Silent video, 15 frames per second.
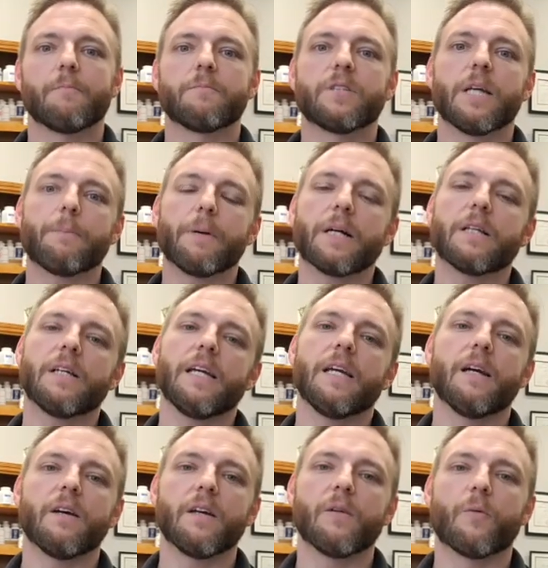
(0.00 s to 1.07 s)

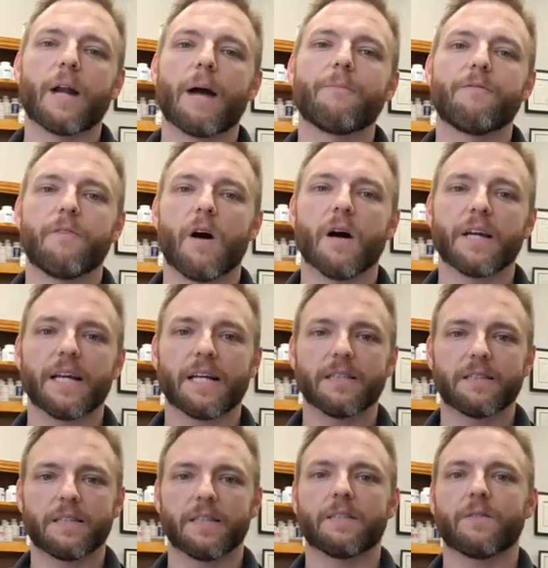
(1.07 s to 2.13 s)
Typically, when I'm fogging
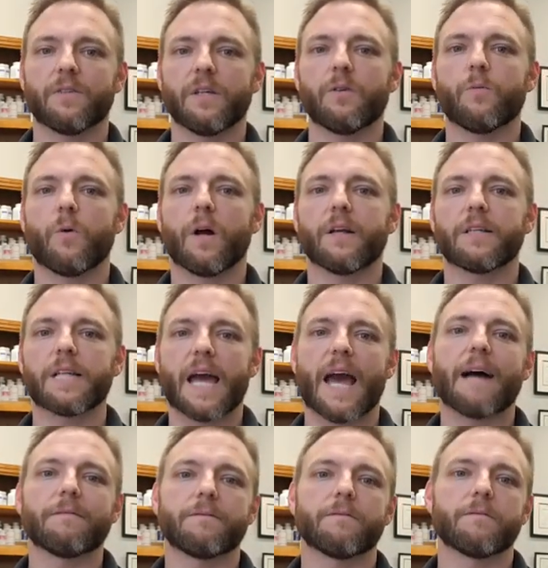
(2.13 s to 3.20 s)
extensively, you'd want to
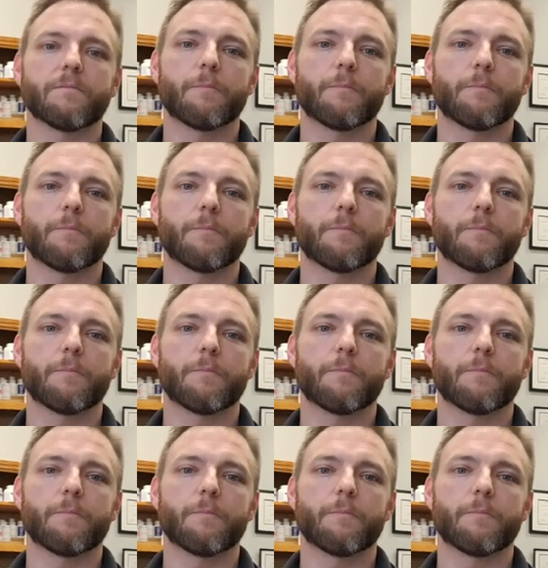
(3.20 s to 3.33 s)
have